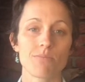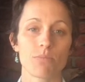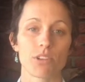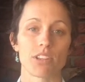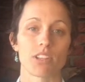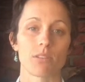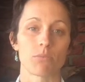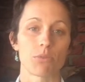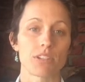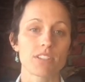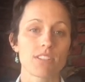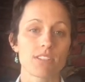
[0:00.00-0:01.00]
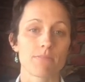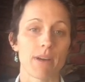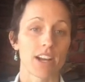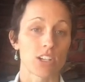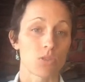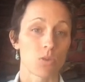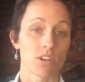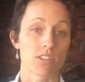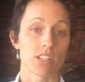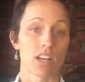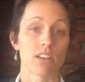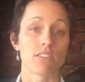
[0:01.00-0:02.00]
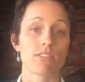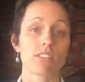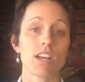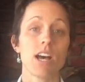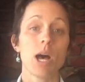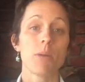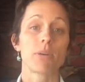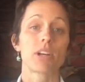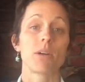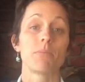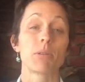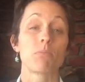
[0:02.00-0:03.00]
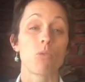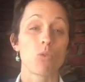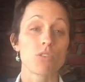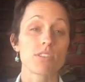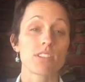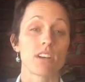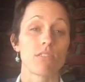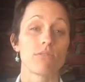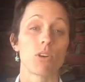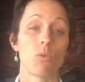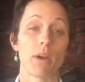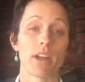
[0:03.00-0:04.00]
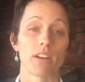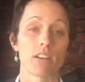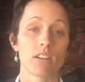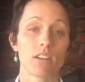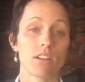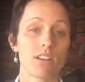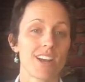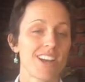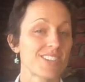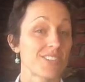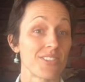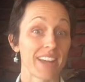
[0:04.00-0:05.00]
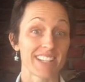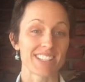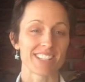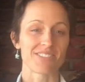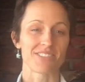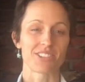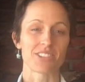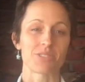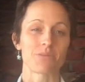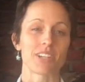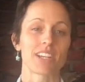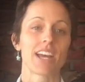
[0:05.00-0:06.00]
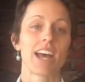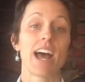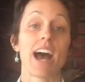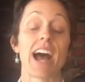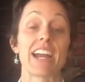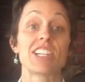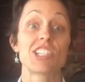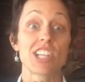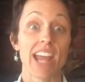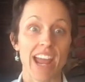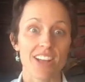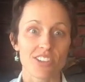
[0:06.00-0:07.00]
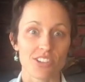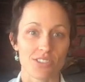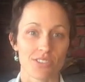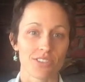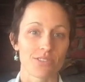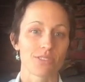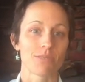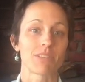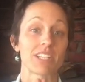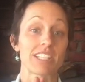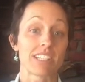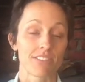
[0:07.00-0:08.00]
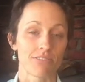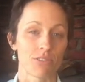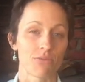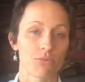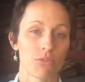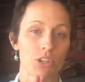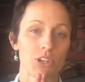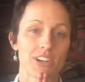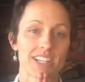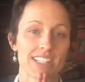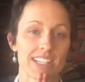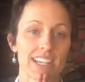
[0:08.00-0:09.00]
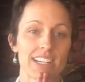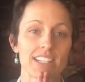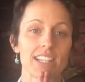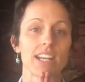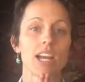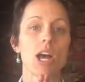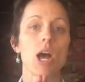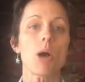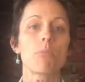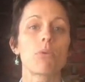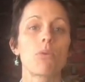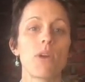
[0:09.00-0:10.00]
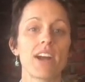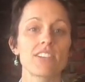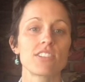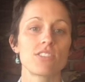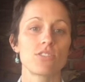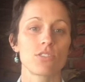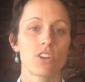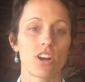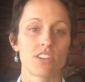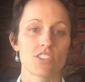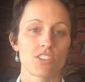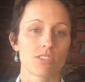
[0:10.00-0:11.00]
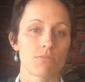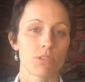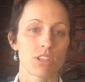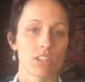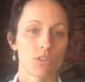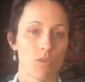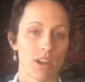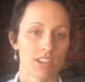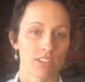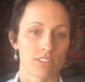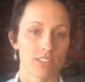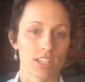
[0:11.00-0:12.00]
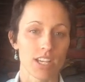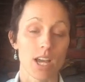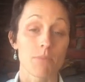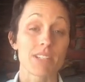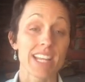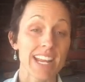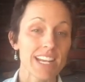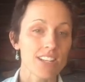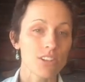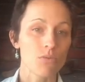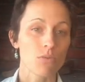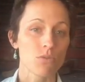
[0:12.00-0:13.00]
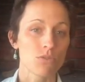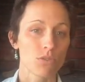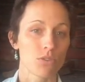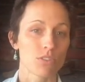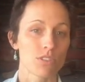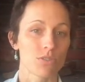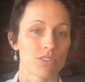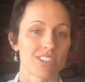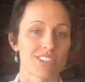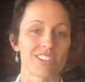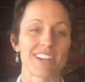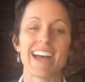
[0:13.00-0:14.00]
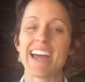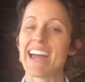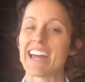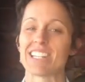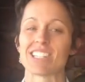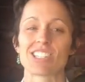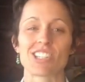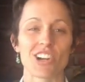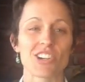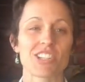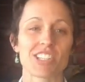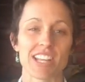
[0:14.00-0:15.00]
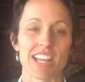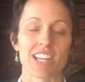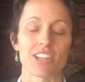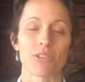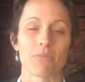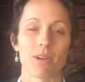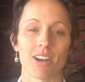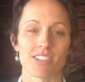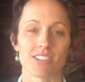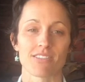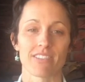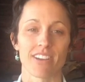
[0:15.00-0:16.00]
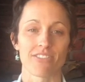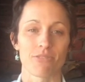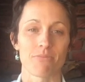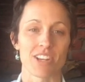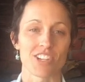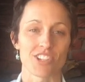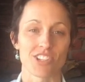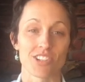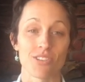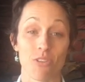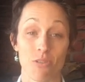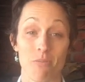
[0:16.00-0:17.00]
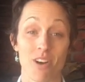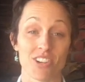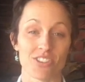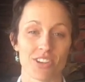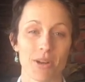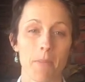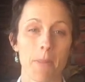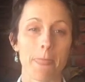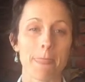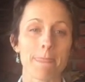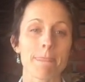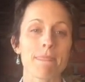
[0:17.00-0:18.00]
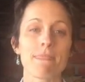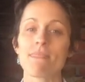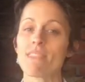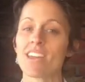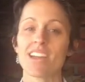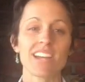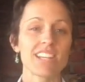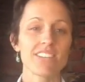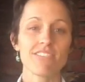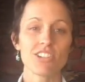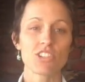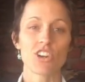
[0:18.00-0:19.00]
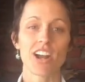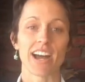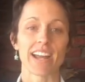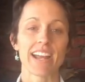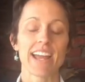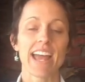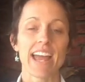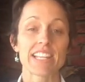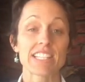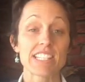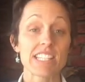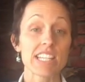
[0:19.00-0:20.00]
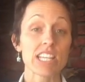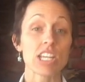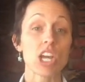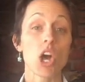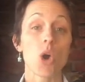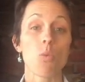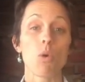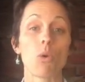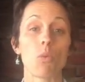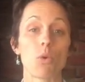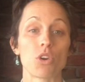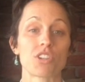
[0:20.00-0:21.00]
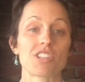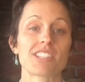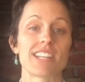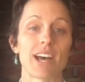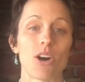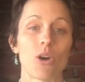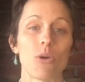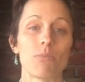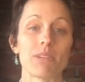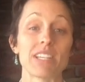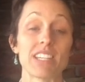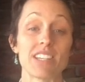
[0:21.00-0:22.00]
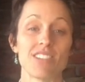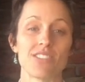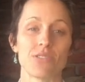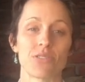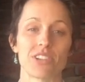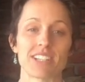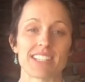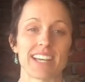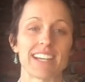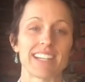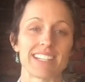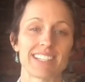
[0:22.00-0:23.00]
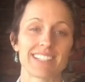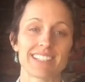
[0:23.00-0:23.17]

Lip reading: breathing brings us back to ourselves, becoming more self-aware. So that's it for this week. I challenge you to do something different for your anxiety. Practice your conscious breathing regularly, obtaining a rose quartz crystal, and start saying your positive affirmation or mantra. Give it a try and see what works to help ease your anxiety.